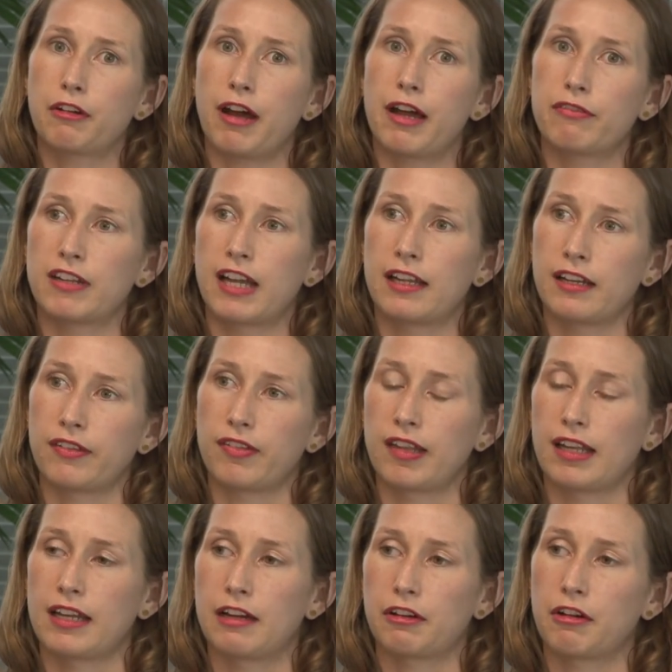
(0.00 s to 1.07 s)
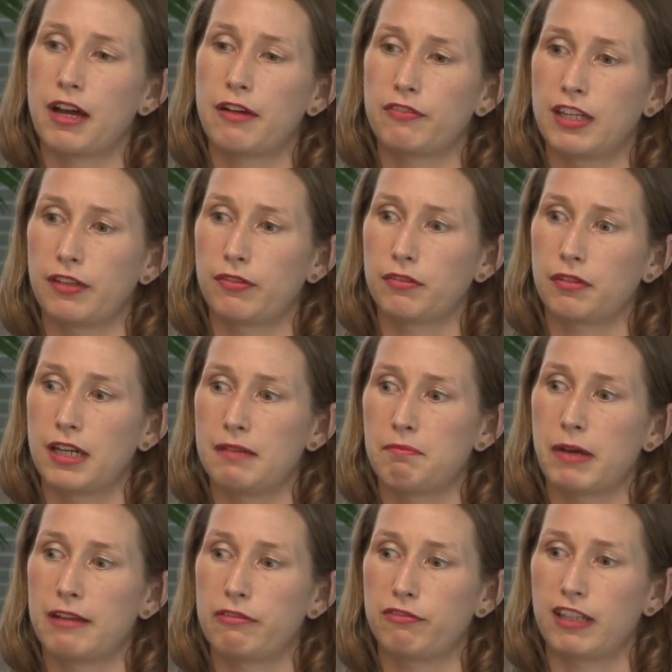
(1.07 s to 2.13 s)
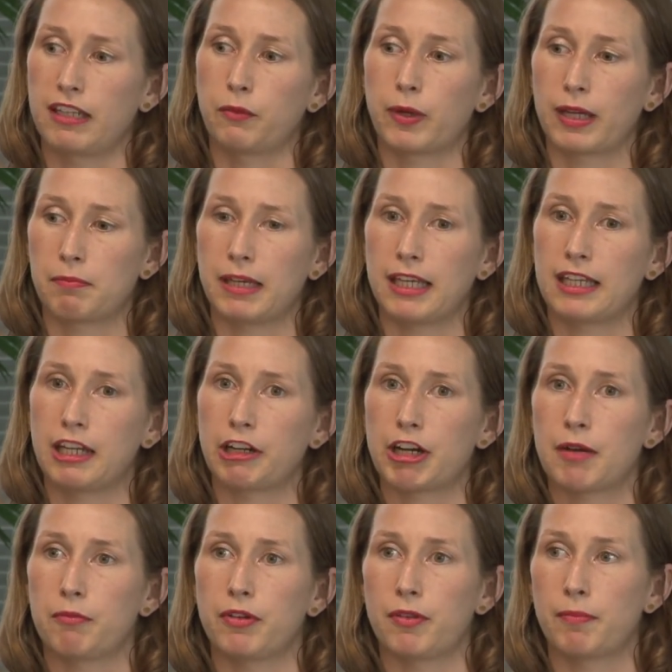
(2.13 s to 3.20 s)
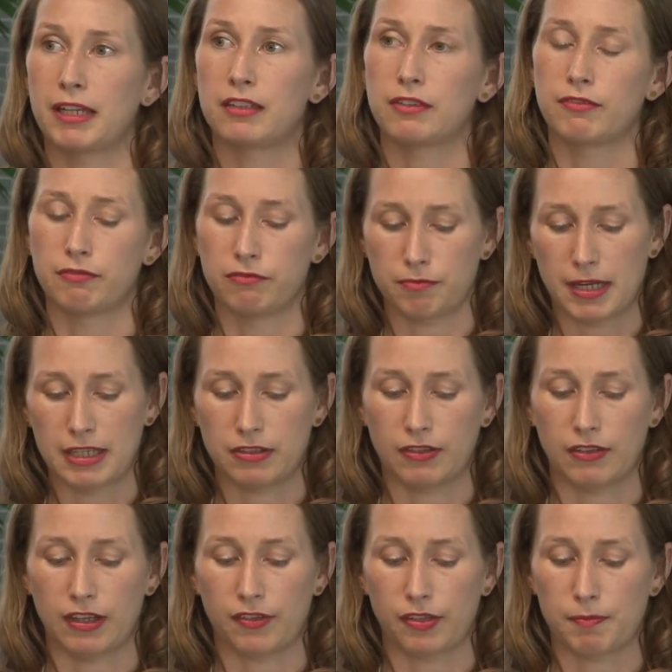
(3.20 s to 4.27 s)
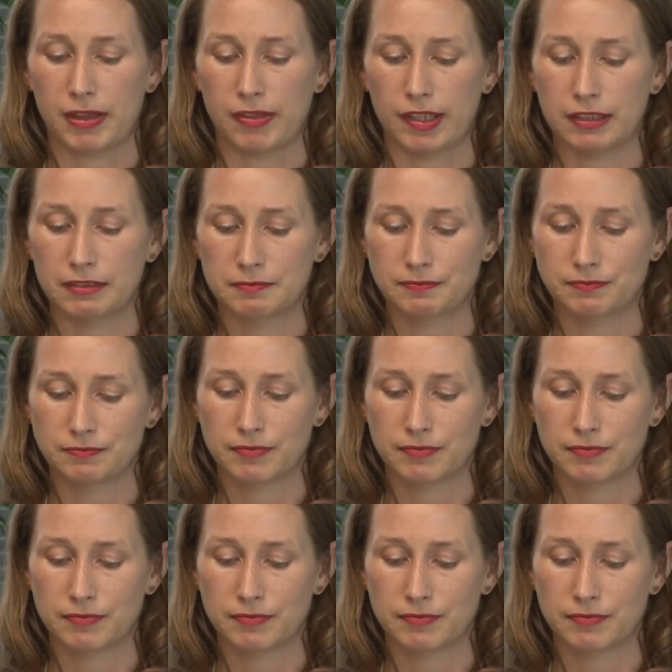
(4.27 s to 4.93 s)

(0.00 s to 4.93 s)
craft artists and our craft history by filling Wikipedia up with a bunch of information that it's missing.